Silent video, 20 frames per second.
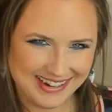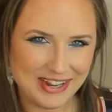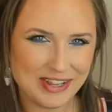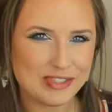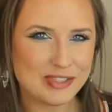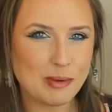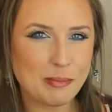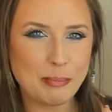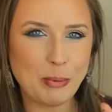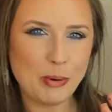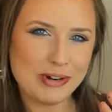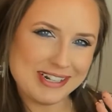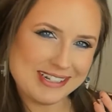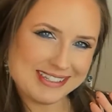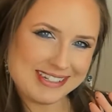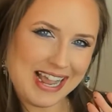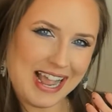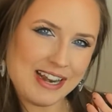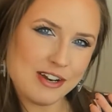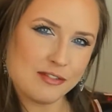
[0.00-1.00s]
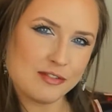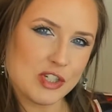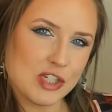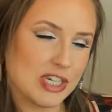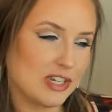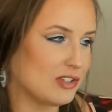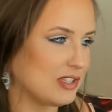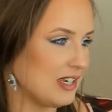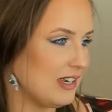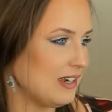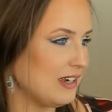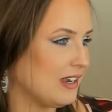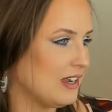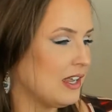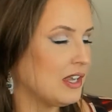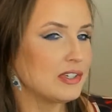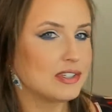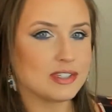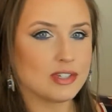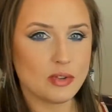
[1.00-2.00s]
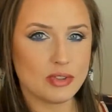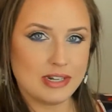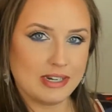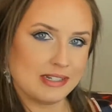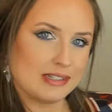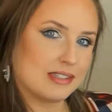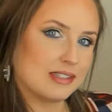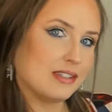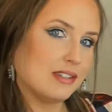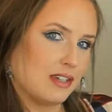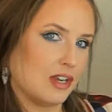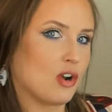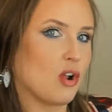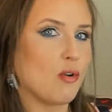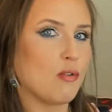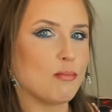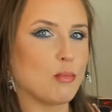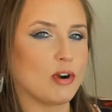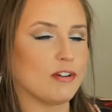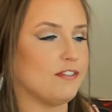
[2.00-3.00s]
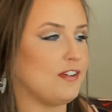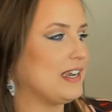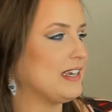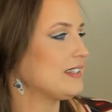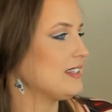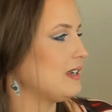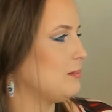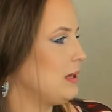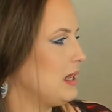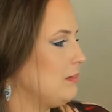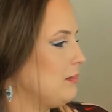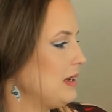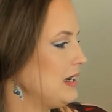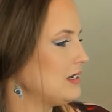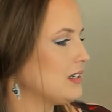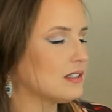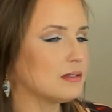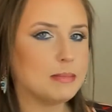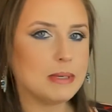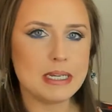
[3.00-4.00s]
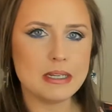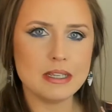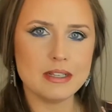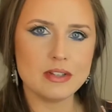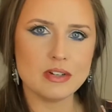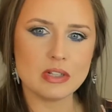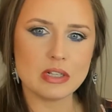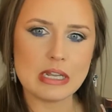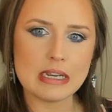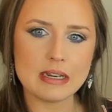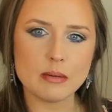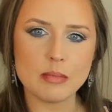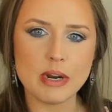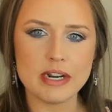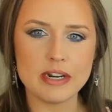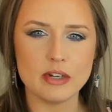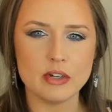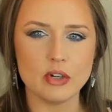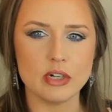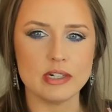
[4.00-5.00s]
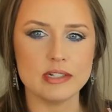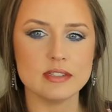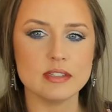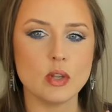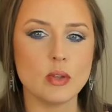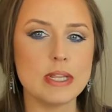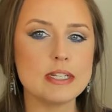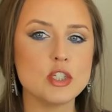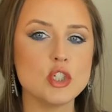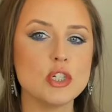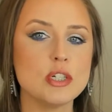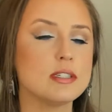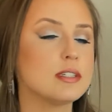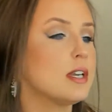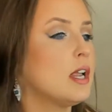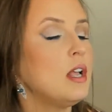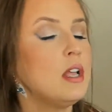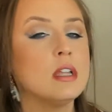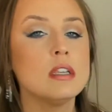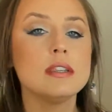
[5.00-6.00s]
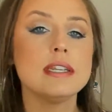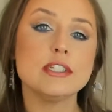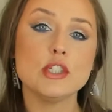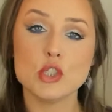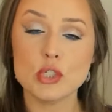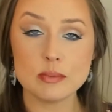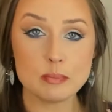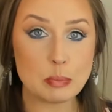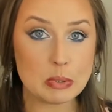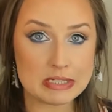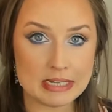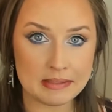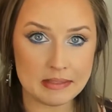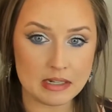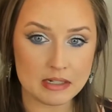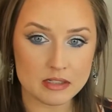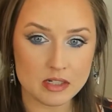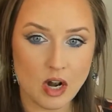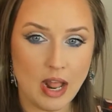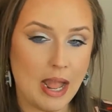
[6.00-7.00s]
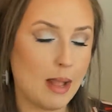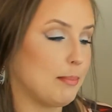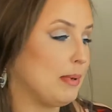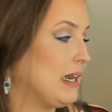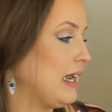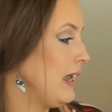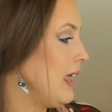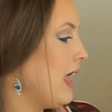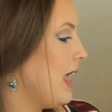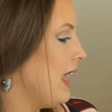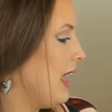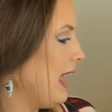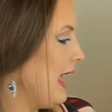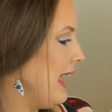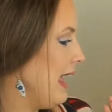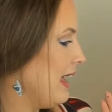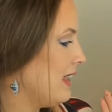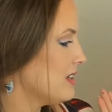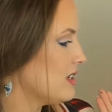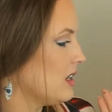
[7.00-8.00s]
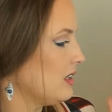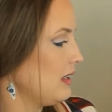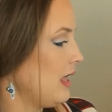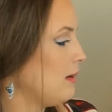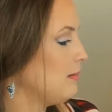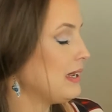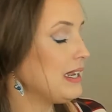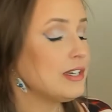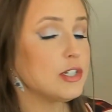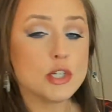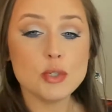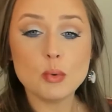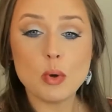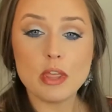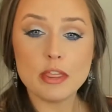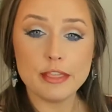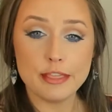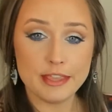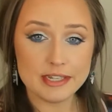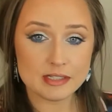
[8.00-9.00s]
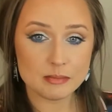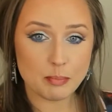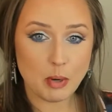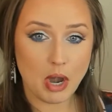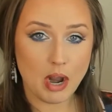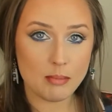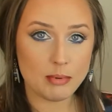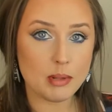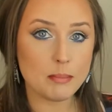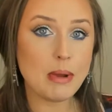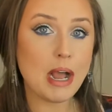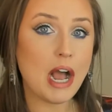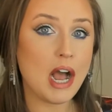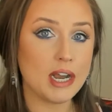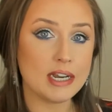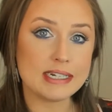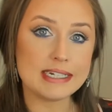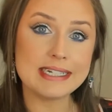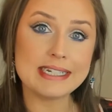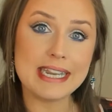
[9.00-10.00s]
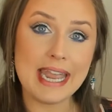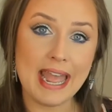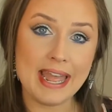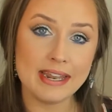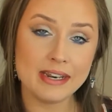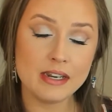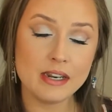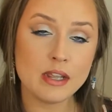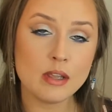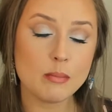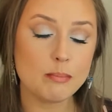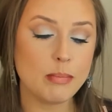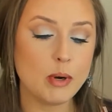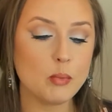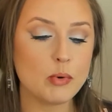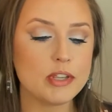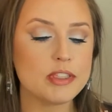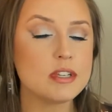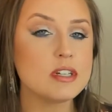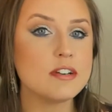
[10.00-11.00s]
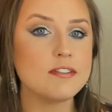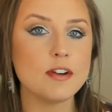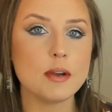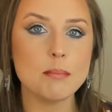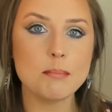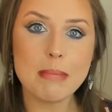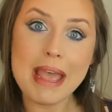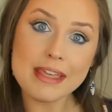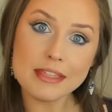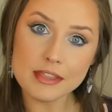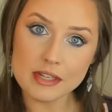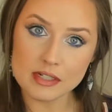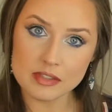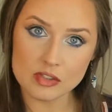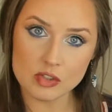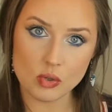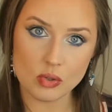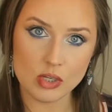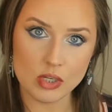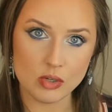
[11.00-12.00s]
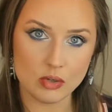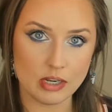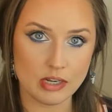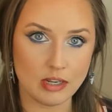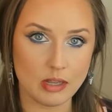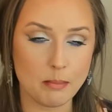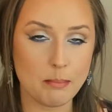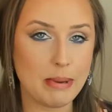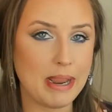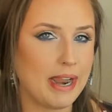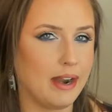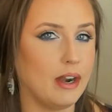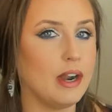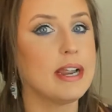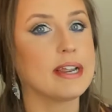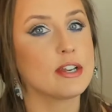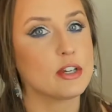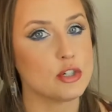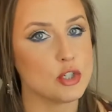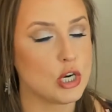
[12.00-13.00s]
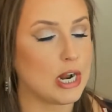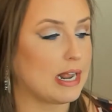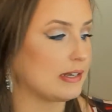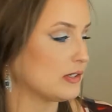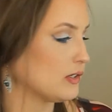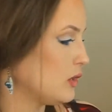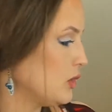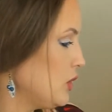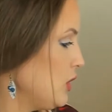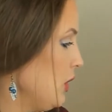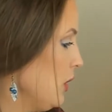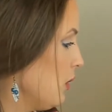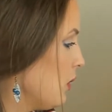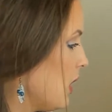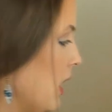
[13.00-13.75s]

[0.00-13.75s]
The board is kind of tilted so that it's, more facing me, but it does make it look like I'm writing crooked. So let's just pretend that's not happening. And let me do this problem again, but with a different method so that you can compare and contrast the two.